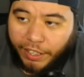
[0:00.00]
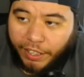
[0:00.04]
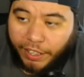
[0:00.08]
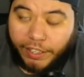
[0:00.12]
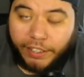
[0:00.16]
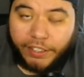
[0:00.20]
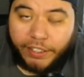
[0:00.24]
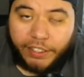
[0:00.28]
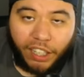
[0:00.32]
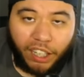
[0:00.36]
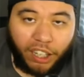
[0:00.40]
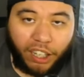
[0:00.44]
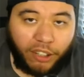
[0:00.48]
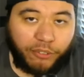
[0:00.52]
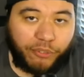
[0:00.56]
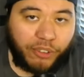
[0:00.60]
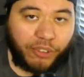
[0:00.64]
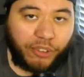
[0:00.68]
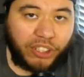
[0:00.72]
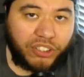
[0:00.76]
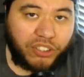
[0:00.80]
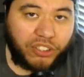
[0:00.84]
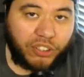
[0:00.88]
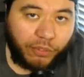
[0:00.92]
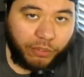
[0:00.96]
and the
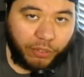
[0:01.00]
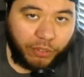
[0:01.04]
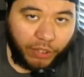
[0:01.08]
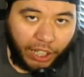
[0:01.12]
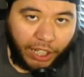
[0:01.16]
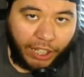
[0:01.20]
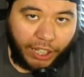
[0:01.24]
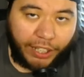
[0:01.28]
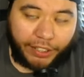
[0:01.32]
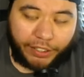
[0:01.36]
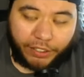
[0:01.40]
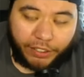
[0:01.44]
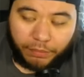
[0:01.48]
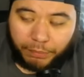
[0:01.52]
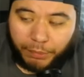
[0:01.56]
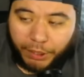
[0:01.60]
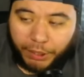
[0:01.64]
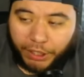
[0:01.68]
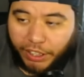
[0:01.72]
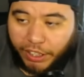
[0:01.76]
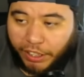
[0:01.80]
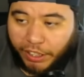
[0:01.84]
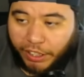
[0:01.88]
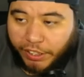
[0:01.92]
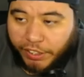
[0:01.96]
offensive line,
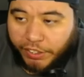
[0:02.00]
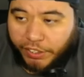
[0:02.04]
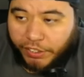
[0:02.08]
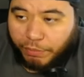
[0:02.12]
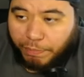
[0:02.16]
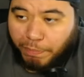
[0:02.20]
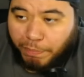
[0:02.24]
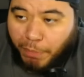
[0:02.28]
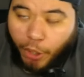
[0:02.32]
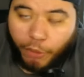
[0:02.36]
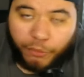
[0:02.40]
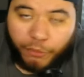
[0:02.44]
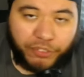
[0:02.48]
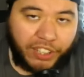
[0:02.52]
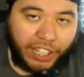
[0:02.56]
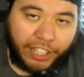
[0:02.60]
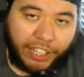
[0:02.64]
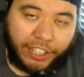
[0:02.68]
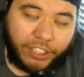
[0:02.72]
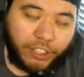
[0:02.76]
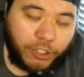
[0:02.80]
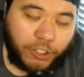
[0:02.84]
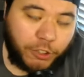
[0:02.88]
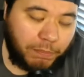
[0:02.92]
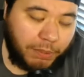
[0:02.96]
because both
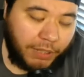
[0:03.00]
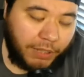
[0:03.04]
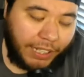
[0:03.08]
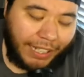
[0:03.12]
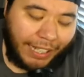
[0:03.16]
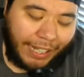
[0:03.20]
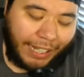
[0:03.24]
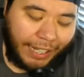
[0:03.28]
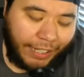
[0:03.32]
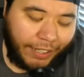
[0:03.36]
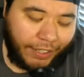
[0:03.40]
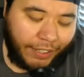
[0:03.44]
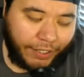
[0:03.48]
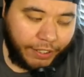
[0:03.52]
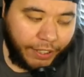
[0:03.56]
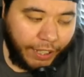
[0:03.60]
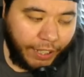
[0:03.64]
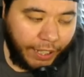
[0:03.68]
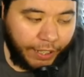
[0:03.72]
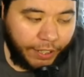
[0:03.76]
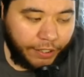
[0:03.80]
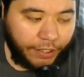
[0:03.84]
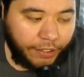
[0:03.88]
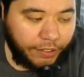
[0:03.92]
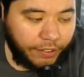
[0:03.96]
things play hand in
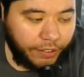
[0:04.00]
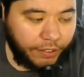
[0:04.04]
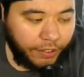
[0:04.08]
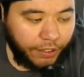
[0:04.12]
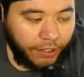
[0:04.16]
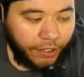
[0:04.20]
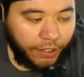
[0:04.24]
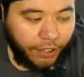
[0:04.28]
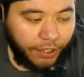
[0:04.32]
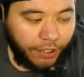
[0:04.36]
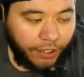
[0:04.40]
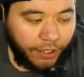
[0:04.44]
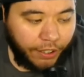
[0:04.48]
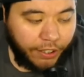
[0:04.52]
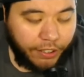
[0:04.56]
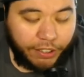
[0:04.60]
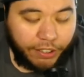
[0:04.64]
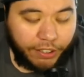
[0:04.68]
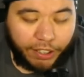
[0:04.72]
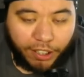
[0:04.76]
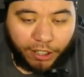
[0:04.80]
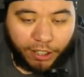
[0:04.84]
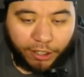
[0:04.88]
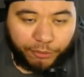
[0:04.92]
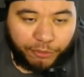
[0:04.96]
hand,
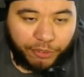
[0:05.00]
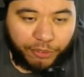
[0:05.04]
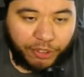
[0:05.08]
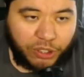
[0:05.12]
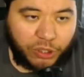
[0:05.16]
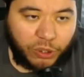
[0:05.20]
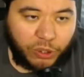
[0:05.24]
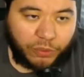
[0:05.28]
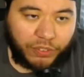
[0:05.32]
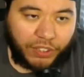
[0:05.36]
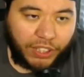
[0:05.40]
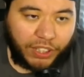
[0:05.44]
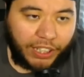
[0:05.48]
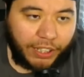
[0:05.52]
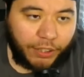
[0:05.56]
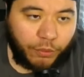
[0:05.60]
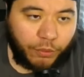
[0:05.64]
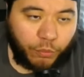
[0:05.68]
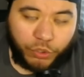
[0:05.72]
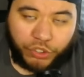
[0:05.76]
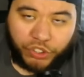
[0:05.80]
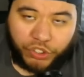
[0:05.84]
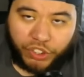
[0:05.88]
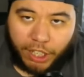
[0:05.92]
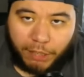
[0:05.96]
and the offensive
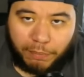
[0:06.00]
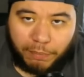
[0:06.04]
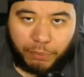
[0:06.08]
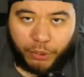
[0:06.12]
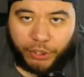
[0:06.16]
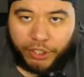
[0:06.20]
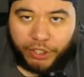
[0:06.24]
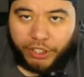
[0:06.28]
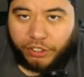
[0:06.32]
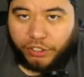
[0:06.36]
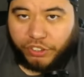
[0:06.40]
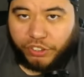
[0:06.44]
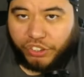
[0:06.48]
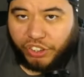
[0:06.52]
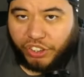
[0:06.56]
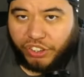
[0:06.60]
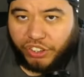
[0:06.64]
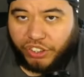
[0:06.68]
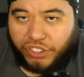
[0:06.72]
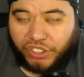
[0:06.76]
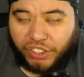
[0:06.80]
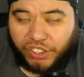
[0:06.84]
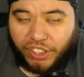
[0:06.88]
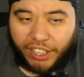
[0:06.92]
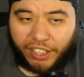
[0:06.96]
line was not pretty to
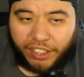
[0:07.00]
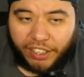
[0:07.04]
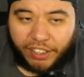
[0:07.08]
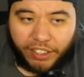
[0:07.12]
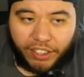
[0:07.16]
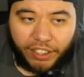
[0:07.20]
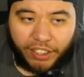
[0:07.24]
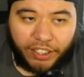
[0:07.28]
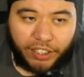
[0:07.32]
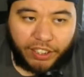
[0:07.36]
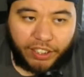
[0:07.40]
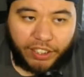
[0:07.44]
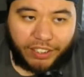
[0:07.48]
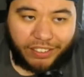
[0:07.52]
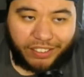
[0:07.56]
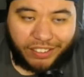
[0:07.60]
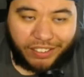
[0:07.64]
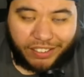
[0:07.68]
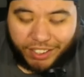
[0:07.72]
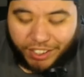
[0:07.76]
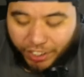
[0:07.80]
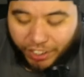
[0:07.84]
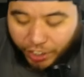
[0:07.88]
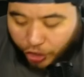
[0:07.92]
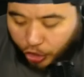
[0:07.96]
see today.
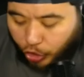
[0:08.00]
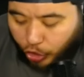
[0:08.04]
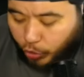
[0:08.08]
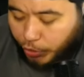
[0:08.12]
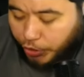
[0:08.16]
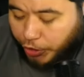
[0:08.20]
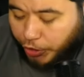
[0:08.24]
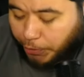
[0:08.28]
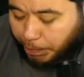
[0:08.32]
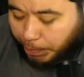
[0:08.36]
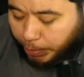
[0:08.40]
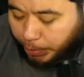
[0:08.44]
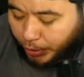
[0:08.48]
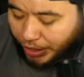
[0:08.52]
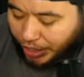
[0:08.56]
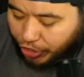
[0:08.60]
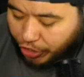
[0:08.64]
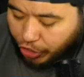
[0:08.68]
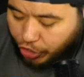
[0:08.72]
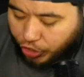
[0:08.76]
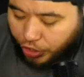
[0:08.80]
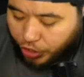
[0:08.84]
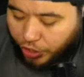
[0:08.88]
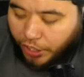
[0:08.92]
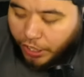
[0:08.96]
Continuous
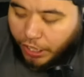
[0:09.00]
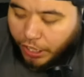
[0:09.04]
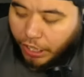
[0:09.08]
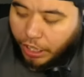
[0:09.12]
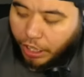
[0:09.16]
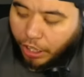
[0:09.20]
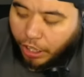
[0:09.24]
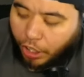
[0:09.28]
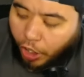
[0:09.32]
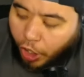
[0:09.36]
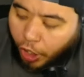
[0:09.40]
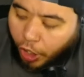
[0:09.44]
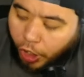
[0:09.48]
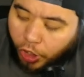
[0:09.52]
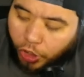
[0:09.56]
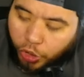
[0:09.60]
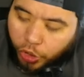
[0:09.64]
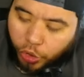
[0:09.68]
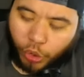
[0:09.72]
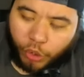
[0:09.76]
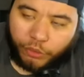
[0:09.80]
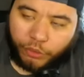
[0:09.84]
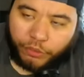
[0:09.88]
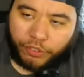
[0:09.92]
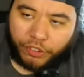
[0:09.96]
pressure
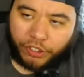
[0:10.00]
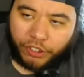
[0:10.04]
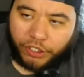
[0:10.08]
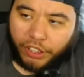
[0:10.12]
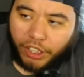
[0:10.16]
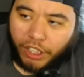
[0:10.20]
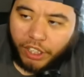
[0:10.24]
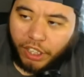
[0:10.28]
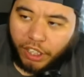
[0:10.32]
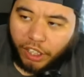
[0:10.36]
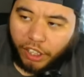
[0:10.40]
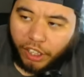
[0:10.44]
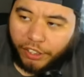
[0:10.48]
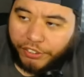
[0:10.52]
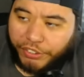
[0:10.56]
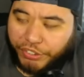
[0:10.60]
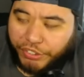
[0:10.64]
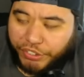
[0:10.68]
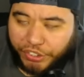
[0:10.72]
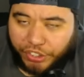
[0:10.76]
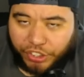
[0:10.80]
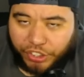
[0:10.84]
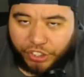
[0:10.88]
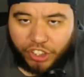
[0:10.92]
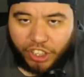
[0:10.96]
all over on
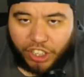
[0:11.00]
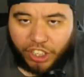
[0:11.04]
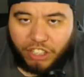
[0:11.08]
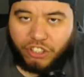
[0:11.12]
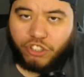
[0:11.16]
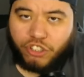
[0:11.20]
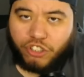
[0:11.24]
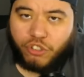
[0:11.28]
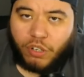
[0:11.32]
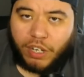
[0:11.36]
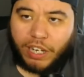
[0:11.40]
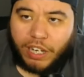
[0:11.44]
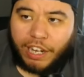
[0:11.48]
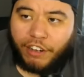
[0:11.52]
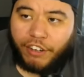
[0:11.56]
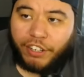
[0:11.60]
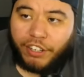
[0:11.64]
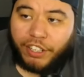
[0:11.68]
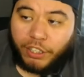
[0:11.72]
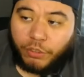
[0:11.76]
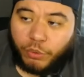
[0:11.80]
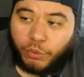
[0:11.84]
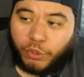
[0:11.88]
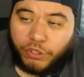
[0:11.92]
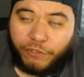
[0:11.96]
CJ
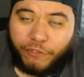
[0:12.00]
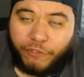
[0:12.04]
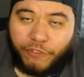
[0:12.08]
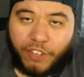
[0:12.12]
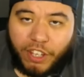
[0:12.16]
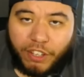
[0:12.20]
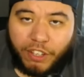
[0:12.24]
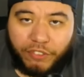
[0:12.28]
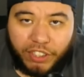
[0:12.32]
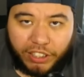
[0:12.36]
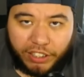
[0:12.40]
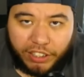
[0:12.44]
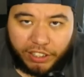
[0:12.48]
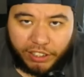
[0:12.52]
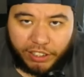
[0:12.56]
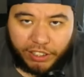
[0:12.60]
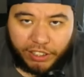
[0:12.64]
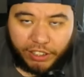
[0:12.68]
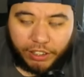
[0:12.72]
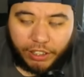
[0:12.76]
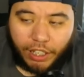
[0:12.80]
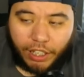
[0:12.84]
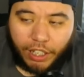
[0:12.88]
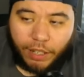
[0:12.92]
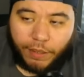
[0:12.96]
Stroud. He was
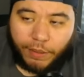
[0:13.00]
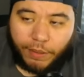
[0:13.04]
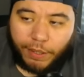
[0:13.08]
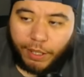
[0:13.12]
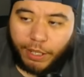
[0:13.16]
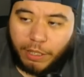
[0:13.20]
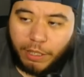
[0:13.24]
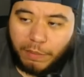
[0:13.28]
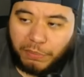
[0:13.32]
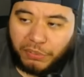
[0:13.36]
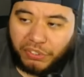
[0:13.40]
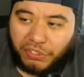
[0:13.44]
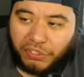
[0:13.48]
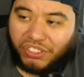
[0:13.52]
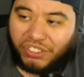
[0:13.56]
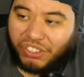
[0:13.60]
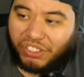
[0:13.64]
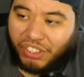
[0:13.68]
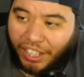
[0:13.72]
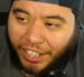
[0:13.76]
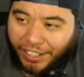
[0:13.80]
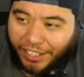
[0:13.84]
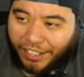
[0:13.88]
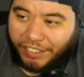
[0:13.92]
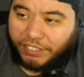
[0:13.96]
vividly
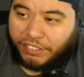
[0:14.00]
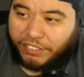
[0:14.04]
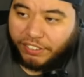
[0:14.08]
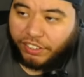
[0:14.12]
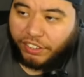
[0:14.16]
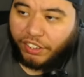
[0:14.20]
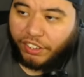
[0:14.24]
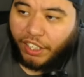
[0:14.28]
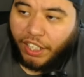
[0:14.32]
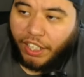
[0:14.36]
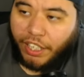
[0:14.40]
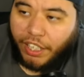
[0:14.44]
upset